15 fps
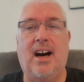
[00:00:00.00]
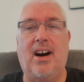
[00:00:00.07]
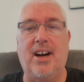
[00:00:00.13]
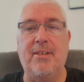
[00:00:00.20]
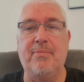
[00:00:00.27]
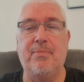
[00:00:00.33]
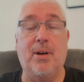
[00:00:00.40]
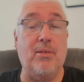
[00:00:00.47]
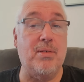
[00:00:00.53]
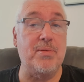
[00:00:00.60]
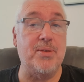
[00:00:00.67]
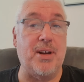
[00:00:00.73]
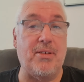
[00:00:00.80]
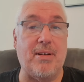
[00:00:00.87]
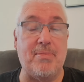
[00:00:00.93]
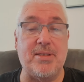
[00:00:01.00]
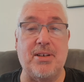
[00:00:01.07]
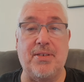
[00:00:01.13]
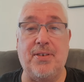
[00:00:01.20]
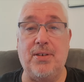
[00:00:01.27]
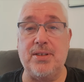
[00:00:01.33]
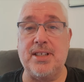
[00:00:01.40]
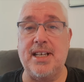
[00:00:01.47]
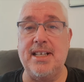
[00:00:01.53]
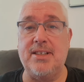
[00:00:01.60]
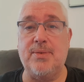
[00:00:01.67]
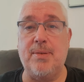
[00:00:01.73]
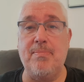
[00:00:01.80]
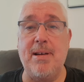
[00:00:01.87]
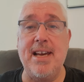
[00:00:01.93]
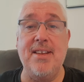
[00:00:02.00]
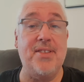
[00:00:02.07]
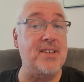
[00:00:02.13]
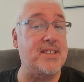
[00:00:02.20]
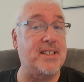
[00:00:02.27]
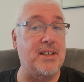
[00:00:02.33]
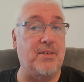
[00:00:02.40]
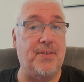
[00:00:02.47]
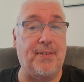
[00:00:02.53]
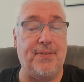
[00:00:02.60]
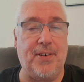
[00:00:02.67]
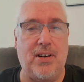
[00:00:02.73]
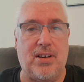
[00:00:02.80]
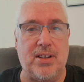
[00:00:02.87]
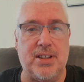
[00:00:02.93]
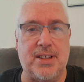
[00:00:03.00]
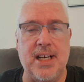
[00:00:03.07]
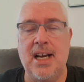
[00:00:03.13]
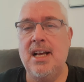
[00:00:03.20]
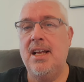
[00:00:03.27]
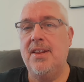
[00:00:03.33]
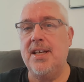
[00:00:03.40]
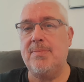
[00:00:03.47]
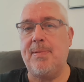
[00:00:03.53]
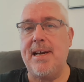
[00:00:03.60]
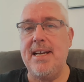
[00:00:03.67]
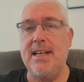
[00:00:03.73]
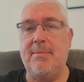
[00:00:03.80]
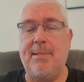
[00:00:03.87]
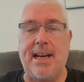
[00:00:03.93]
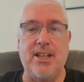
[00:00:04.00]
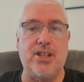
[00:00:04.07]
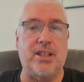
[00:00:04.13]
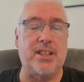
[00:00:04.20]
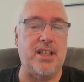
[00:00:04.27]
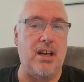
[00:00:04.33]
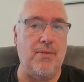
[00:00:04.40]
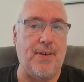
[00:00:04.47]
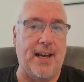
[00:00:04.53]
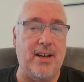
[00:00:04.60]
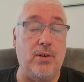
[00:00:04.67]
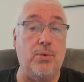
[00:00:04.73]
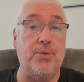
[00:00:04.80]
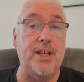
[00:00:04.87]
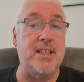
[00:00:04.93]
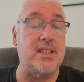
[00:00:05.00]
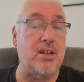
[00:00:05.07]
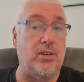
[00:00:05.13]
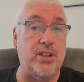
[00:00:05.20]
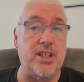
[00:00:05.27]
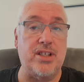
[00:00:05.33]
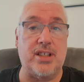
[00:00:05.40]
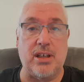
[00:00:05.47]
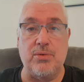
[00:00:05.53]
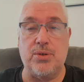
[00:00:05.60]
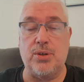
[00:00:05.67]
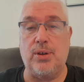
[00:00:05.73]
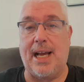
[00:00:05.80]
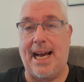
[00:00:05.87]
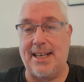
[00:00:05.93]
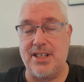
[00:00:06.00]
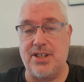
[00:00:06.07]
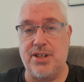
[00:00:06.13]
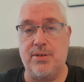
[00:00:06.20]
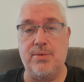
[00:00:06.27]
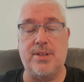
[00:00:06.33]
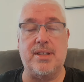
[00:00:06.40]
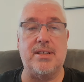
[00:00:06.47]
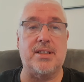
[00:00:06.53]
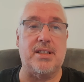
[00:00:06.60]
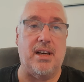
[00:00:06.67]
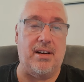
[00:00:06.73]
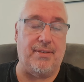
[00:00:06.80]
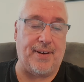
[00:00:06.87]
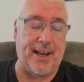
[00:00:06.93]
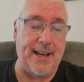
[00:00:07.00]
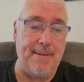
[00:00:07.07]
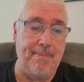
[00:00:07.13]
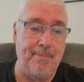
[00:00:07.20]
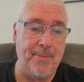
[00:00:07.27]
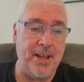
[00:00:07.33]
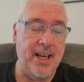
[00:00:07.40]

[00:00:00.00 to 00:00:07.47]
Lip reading: Hi, welcome to another episode of Hot Takes with me, the Silver Fox. There's been a major survey called the Scottish Social Attitudes Survey.